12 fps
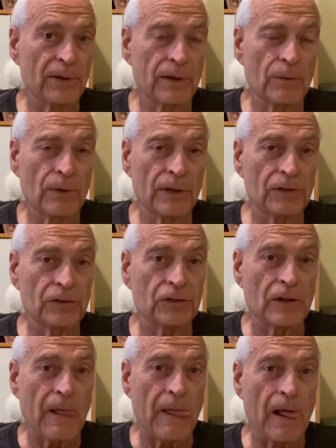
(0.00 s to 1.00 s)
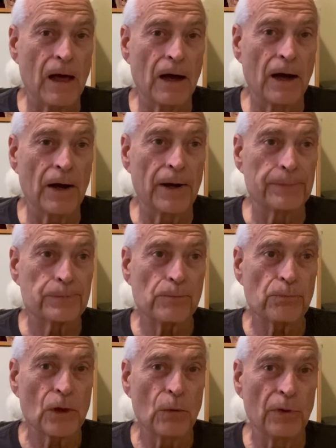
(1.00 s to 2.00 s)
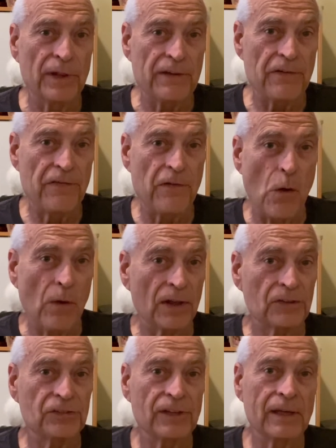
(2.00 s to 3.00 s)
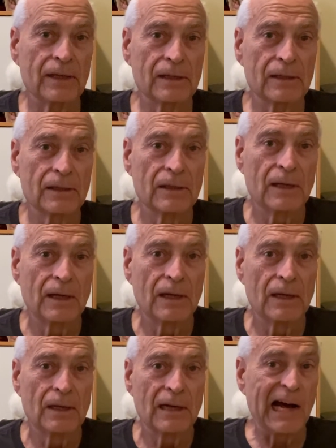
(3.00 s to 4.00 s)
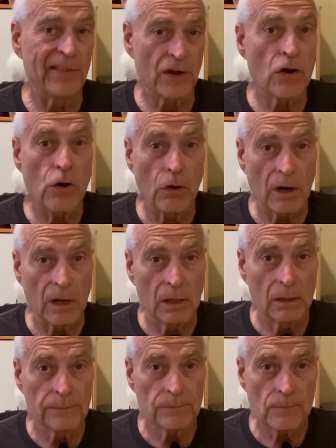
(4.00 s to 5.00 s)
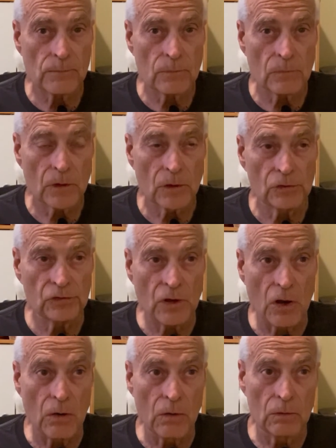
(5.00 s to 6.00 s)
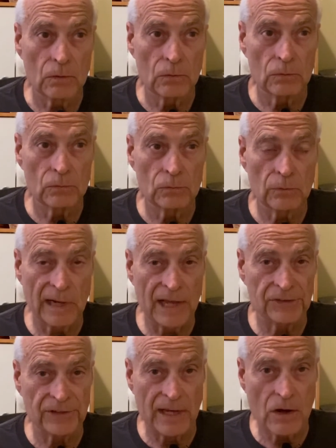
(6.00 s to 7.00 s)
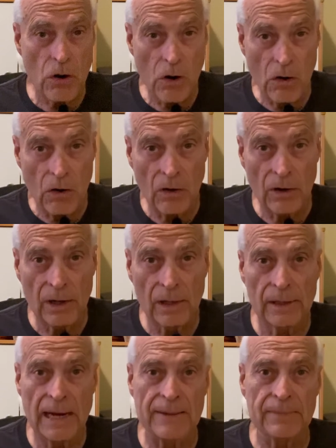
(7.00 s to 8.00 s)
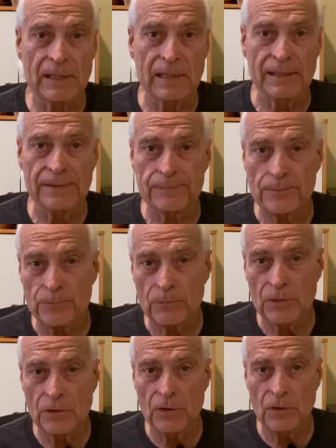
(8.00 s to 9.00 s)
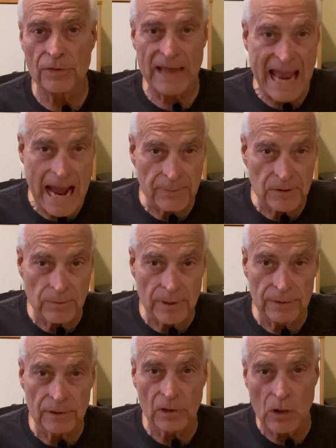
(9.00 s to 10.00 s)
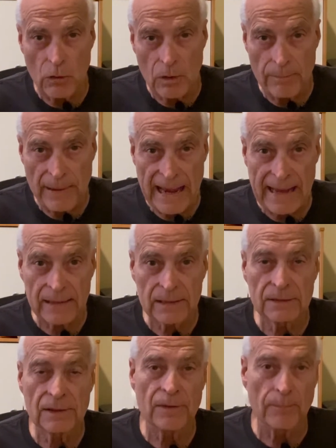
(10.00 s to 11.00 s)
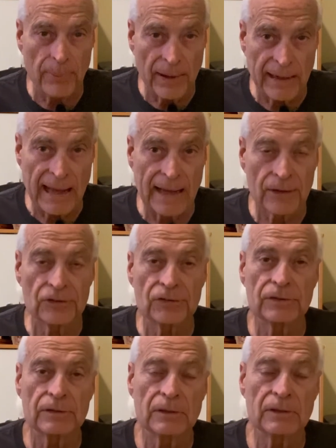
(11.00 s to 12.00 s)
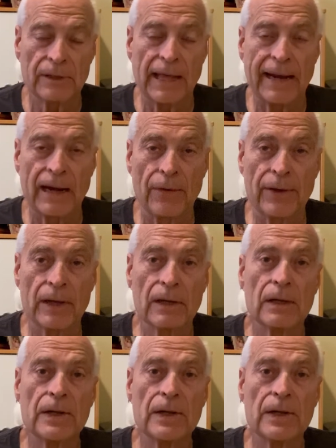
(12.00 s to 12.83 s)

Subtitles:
It was uh, really focusing on the core. So when I say core, I mean, the abdomen, the lower back, the buttocks, that area.